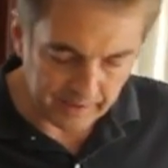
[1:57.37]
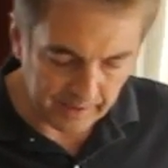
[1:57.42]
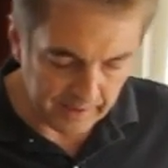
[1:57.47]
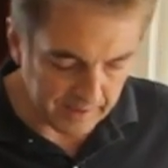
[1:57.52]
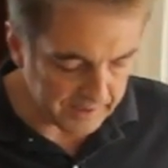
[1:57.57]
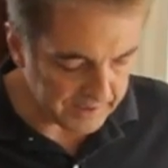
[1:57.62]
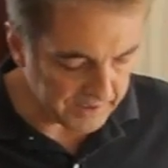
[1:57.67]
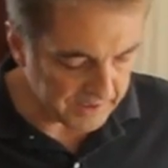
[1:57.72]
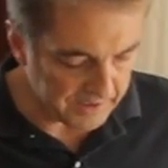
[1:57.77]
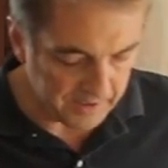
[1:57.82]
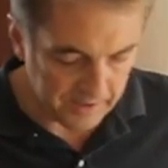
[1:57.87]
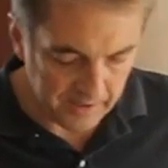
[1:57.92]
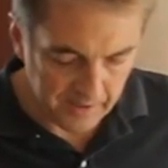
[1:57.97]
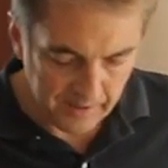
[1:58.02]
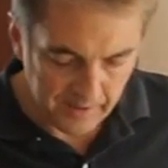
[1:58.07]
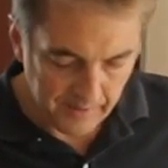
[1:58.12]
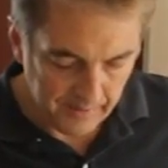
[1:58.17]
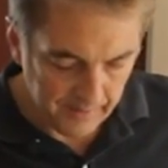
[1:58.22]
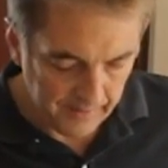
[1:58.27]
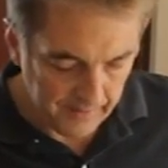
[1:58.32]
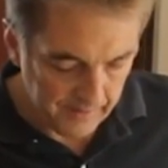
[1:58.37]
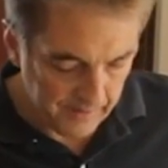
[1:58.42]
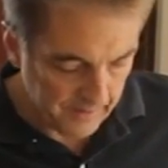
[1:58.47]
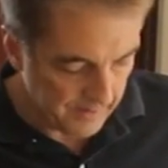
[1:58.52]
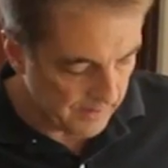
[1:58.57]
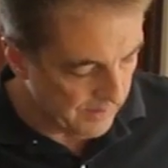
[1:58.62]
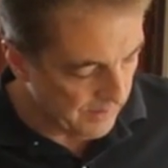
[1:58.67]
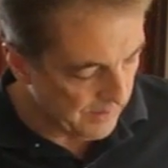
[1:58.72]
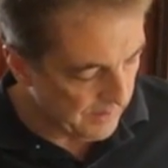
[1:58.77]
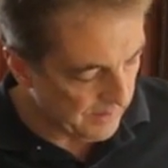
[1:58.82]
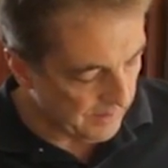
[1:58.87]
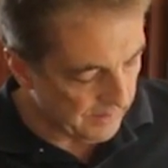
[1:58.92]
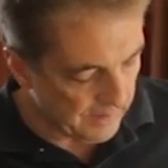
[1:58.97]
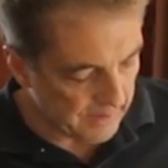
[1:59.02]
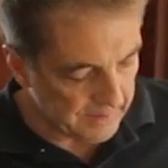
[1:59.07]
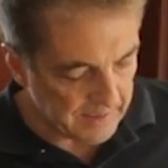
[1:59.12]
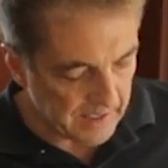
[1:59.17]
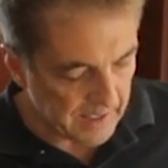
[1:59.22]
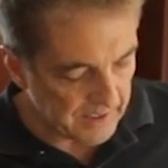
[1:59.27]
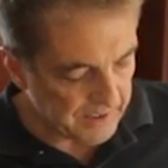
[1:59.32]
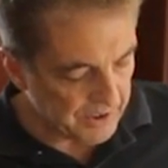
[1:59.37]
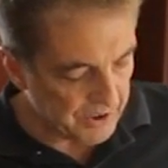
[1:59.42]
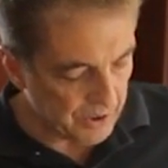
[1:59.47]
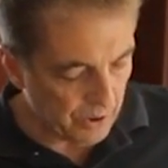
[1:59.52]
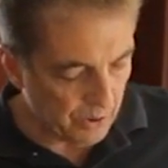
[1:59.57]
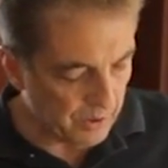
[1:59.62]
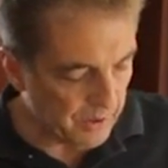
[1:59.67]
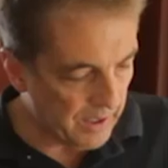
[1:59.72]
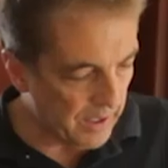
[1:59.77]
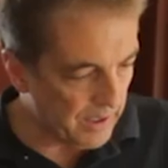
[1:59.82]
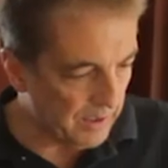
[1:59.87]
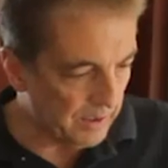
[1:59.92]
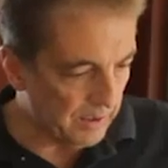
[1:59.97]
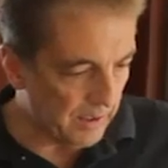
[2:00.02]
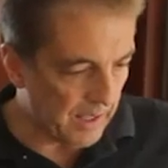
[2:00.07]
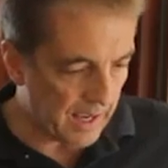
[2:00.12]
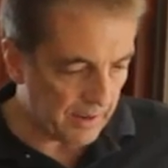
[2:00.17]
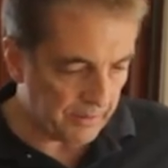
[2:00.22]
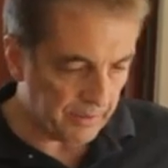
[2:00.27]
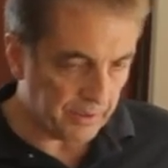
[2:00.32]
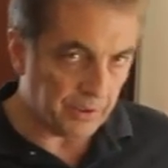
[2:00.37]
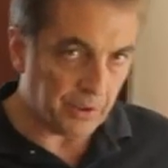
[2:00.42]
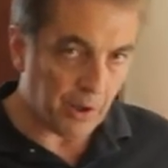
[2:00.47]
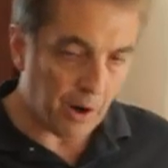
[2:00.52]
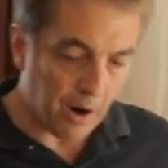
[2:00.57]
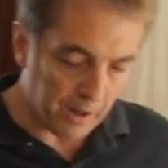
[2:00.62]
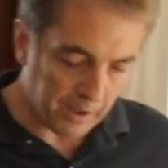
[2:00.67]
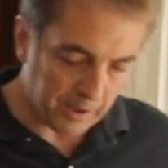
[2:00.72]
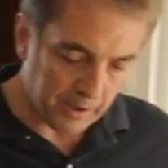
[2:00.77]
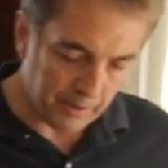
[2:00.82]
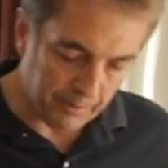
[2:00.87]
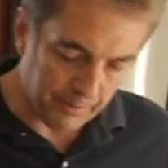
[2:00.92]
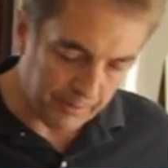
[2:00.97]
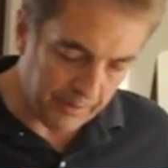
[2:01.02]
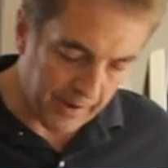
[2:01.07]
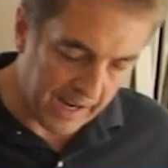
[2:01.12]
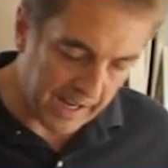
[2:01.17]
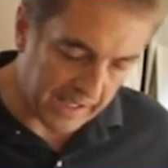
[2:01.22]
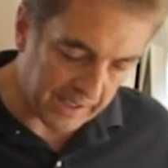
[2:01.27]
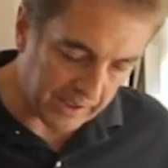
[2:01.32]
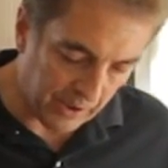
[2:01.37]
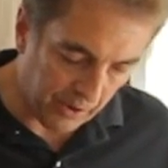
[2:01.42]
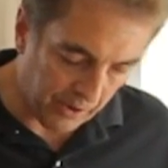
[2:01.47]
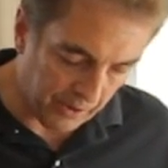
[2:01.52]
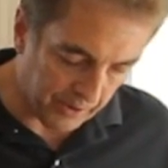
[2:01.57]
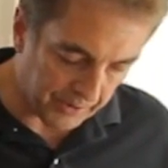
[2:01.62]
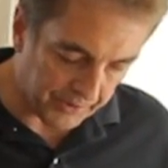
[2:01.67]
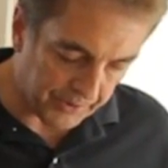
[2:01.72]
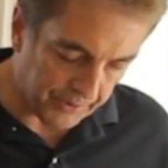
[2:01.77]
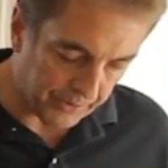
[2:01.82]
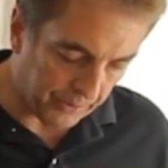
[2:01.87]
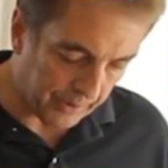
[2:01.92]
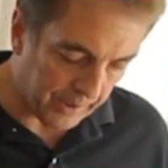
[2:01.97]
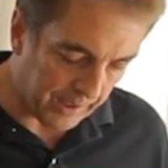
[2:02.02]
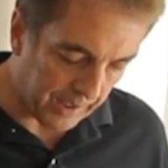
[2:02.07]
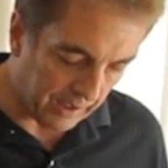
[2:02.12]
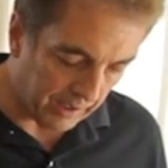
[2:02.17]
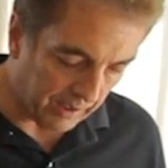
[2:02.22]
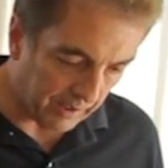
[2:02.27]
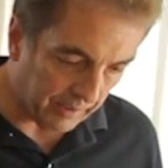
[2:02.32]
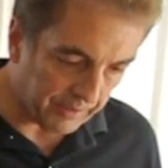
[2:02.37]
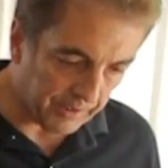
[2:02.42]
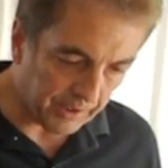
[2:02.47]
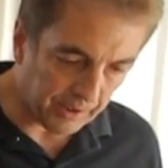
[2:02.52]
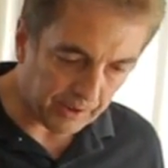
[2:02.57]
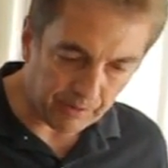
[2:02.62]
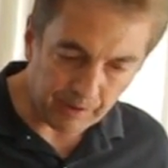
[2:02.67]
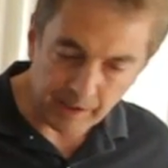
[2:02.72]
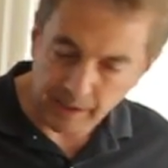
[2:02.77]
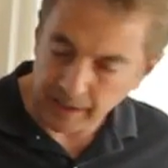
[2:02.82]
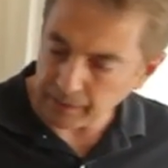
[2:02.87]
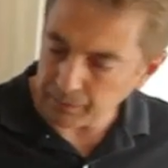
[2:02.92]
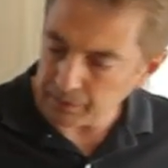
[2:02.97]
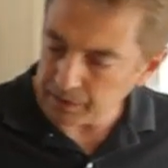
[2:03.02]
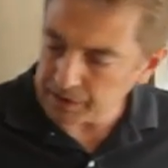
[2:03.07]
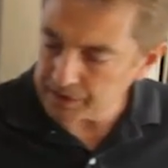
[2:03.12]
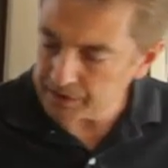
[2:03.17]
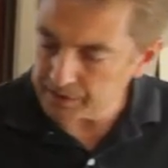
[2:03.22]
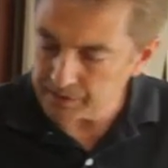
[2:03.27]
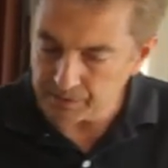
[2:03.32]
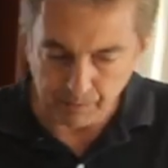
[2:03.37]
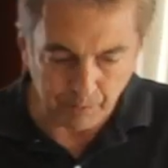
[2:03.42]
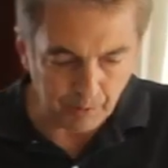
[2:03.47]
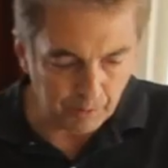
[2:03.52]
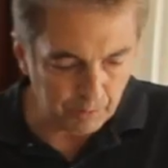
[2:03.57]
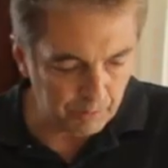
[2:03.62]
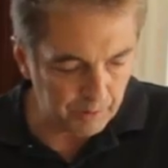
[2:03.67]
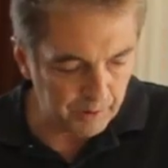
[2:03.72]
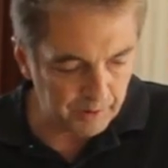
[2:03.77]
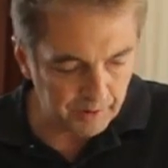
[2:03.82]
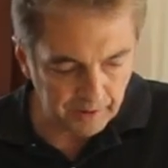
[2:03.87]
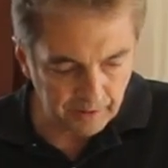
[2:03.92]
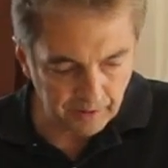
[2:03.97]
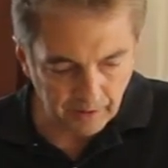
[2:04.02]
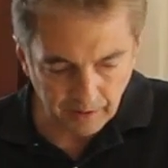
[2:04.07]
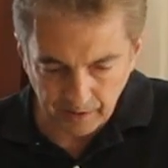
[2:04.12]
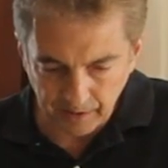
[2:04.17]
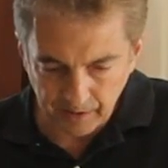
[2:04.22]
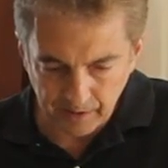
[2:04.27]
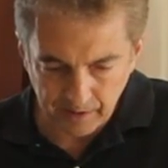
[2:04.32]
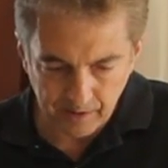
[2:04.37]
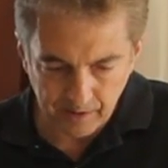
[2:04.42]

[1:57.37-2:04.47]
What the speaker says: this, you let that soak in, you'll have a darker vein going through here of the green, which will really look